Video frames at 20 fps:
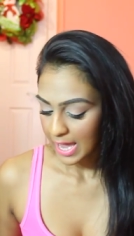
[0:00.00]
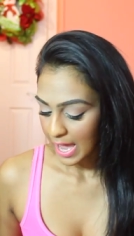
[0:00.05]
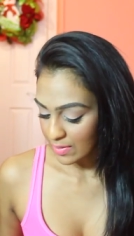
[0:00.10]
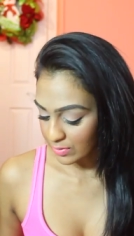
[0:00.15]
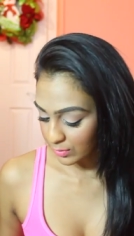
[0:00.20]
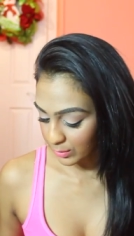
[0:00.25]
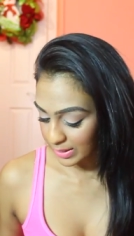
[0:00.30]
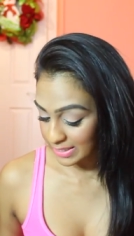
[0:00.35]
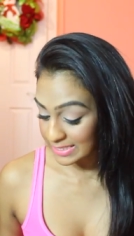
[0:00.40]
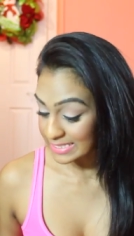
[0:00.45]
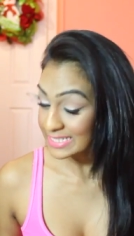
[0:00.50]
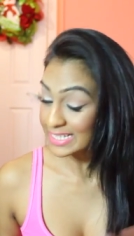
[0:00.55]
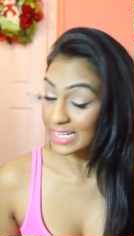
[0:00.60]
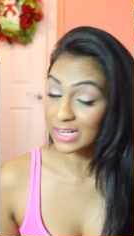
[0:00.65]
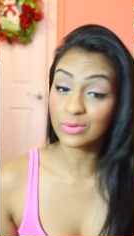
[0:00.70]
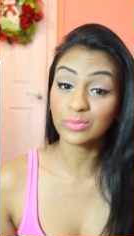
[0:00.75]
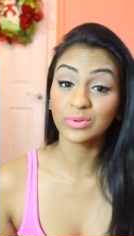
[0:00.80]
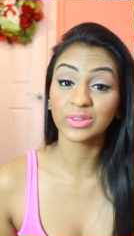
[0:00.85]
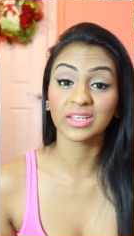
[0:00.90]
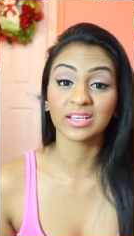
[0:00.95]
And then when I set
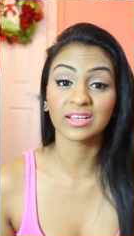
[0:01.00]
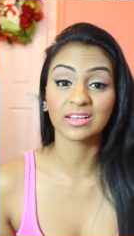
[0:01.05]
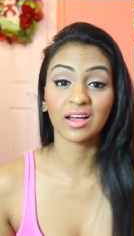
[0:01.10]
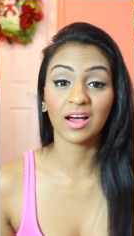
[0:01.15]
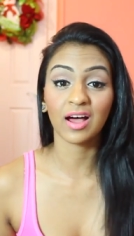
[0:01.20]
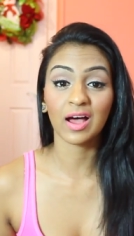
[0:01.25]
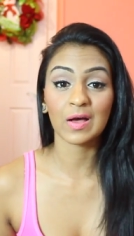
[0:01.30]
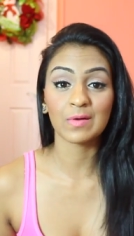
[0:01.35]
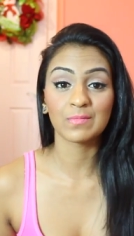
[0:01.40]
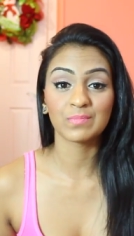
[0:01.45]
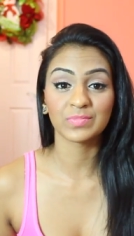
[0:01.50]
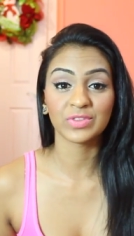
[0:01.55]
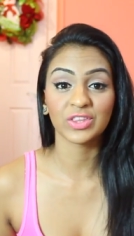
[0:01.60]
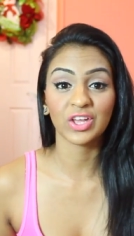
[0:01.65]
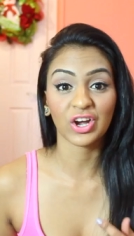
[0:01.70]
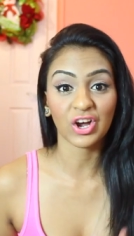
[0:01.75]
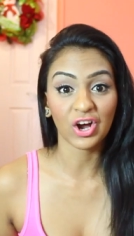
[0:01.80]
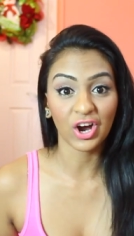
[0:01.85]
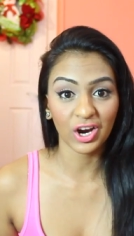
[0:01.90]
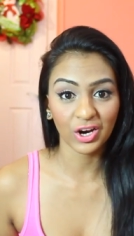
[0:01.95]
it with the um
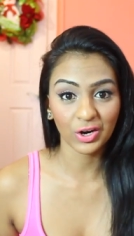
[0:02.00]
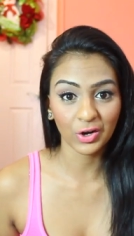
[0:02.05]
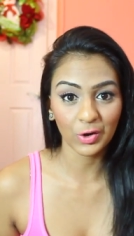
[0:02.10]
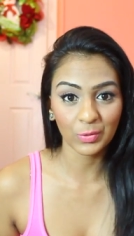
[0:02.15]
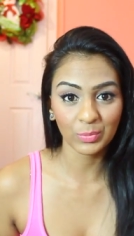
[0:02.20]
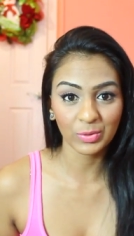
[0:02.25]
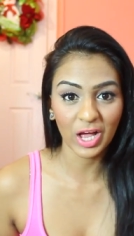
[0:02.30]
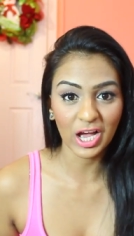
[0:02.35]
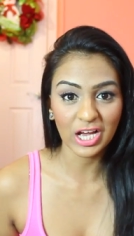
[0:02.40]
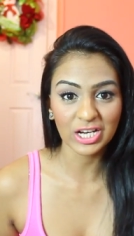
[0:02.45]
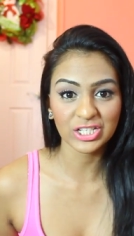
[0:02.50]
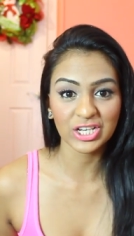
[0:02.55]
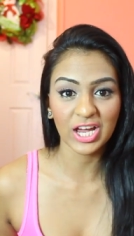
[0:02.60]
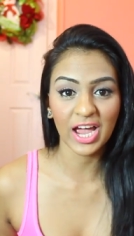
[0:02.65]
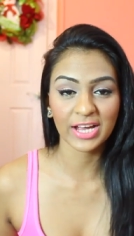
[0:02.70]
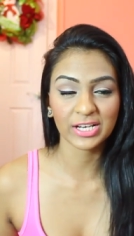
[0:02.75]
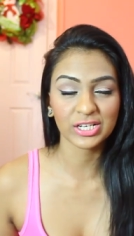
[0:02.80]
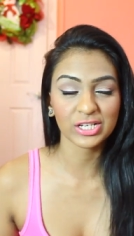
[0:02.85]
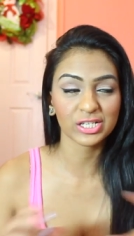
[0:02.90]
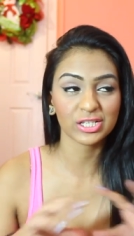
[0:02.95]
the cargo blush,
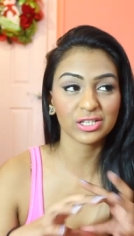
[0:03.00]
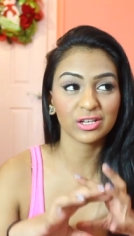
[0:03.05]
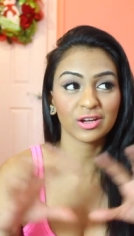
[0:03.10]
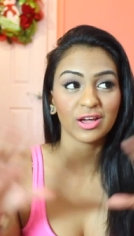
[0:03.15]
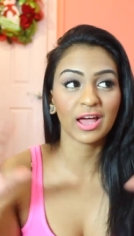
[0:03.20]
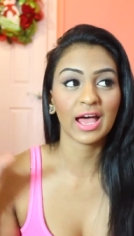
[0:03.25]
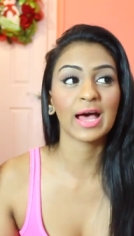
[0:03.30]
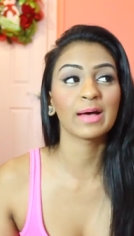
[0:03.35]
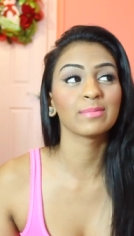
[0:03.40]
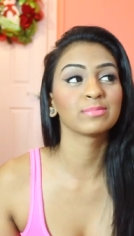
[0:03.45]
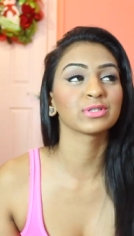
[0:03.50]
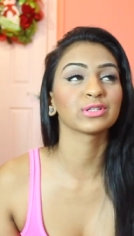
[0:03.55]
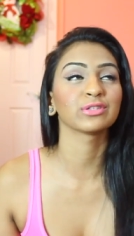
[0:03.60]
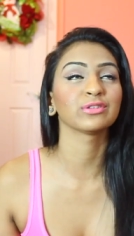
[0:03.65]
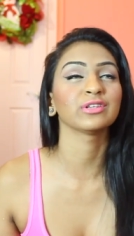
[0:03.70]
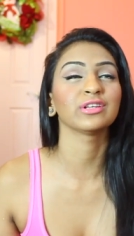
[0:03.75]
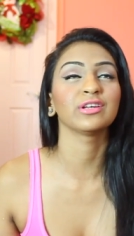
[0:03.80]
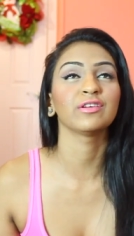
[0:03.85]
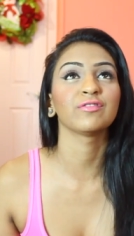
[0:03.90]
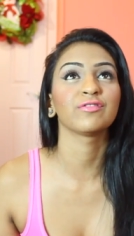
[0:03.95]
I just look
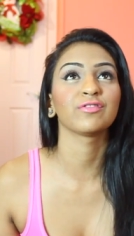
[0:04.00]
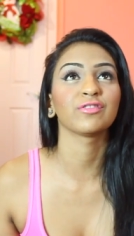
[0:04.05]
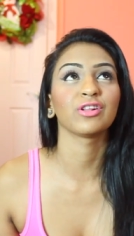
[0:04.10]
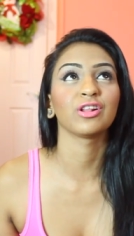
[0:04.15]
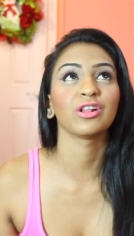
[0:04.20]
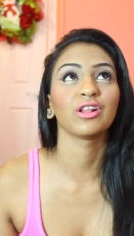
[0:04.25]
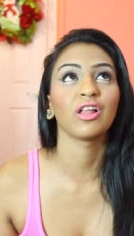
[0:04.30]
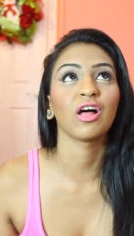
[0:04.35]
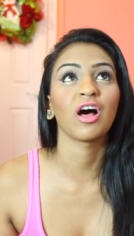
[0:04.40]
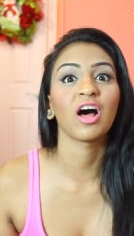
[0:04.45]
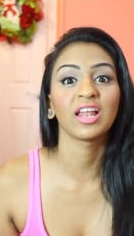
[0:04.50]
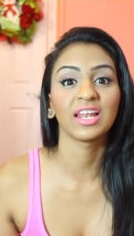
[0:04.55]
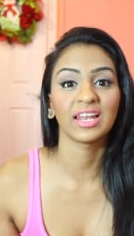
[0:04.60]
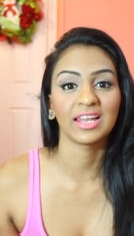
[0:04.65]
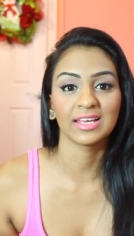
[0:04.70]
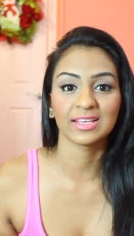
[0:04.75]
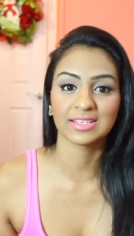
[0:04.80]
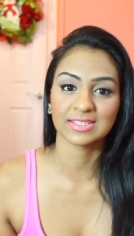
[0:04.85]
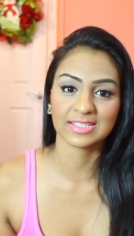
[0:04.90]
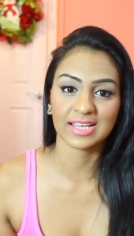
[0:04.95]
absolutely
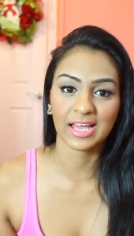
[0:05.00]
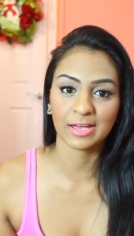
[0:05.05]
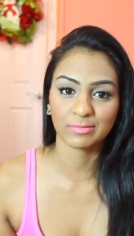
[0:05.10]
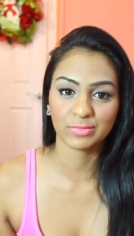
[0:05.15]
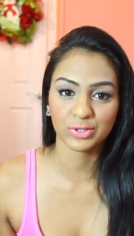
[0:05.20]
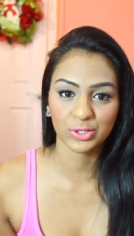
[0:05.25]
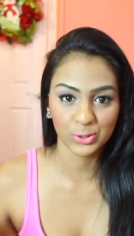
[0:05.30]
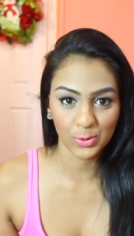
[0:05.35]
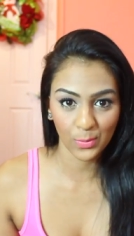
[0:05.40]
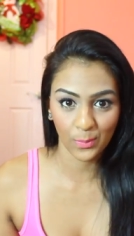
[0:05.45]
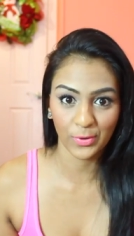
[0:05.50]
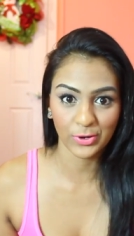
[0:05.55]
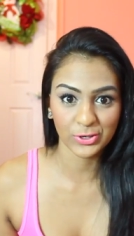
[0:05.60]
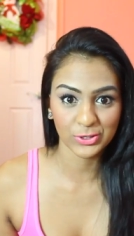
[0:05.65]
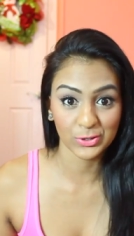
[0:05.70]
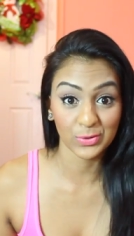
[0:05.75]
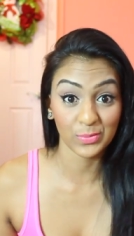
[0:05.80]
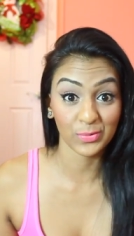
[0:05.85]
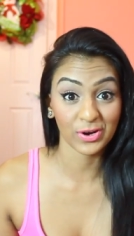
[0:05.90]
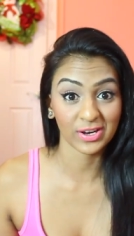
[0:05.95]
flawless. I'm super,
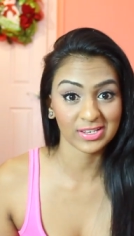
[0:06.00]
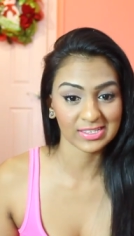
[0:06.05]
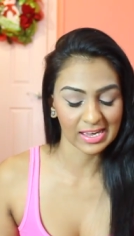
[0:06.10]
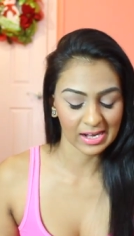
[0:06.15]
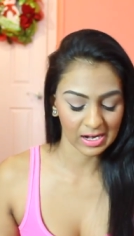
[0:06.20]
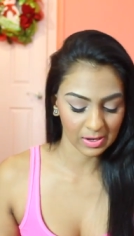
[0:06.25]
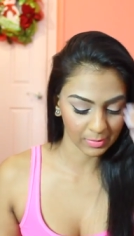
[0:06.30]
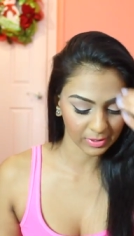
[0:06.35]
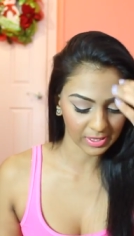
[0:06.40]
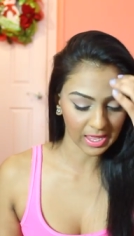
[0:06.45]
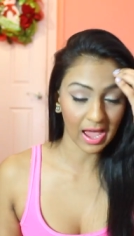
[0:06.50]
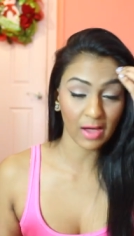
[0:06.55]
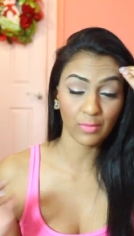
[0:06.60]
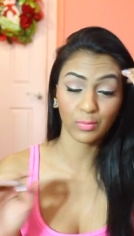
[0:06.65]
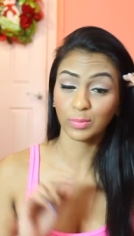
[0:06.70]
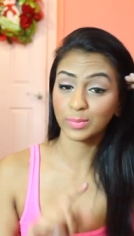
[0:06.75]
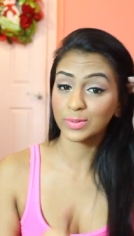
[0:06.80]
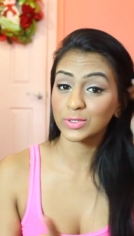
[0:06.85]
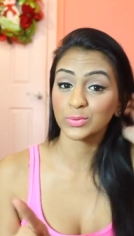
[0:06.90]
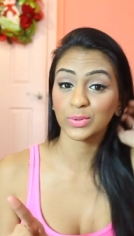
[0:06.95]
super excited about that.
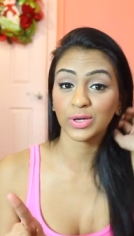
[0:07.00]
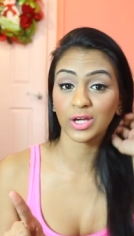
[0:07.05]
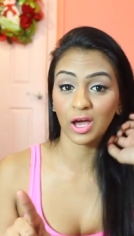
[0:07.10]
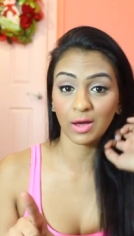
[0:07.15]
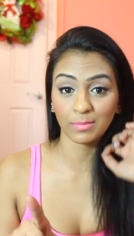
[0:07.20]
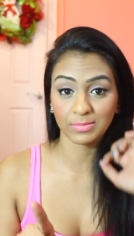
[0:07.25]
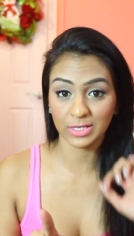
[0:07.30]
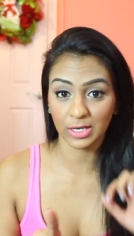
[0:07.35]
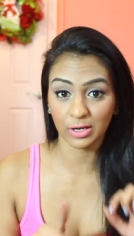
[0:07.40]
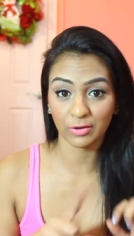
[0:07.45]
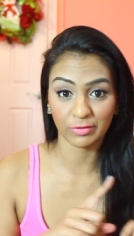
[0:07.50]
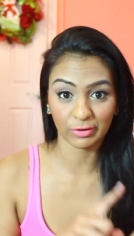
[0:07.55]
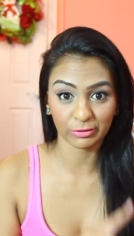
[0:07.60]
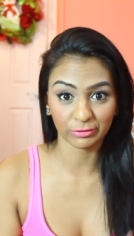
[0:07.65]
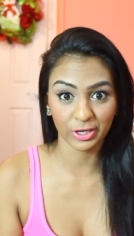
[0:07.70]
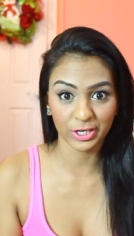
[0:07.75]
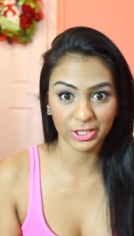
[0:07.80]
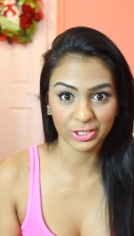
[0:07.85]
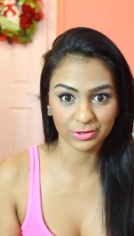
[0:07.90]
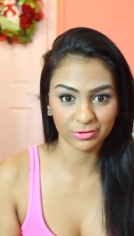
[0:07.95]
I will be doing an updated
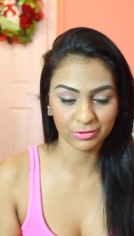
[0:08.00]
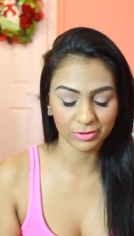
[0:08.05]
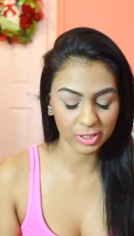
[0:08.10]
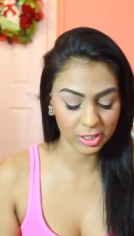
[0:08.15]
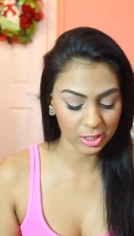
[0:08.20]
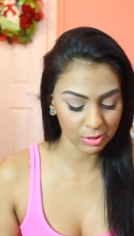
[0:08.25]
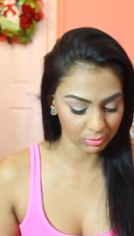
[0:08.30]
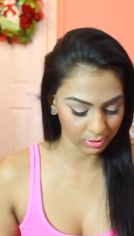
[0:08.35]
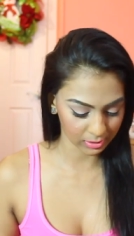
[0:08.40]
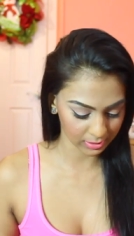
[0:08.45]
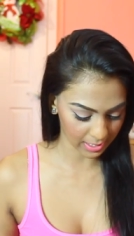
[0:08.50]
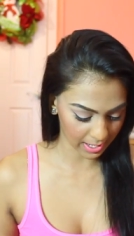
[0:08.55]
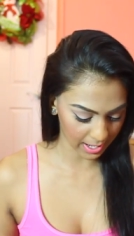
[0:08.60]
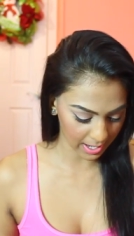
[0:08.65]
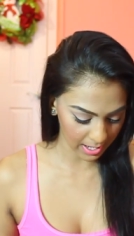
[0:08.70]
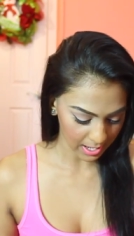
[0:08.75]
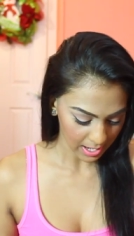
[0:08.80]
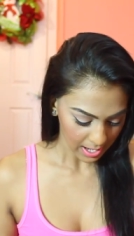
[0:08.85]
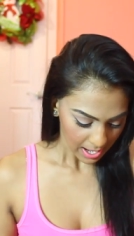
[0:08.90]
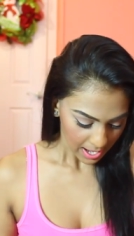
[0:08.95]
foundation routine with
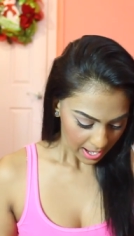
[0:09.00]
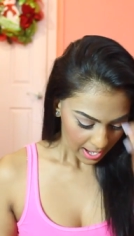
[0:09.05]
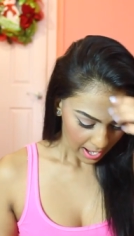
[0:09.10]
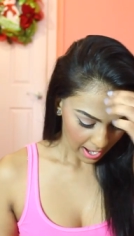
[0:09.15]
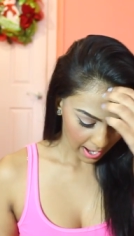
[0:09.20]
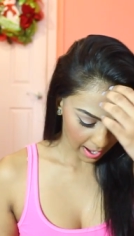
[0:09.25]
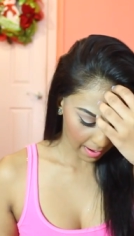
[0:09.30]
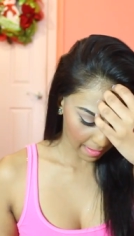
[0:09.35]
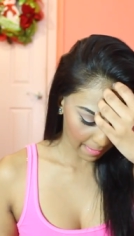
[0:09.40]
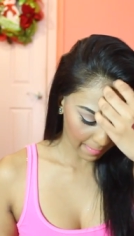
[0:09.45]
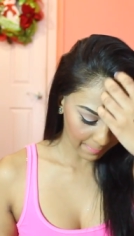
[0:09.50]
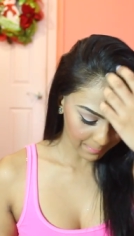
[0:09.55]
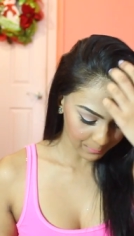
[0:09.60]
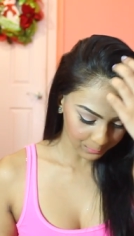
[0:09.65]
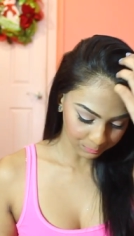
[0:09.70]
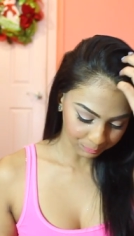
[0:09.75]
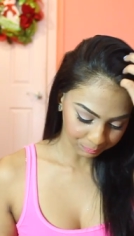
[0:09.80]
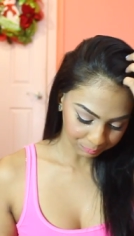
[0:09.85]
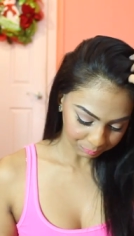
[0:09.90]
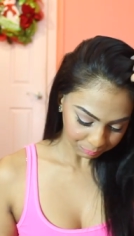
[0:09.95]
that.
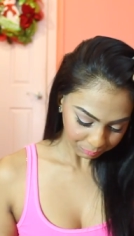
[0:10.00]
Um,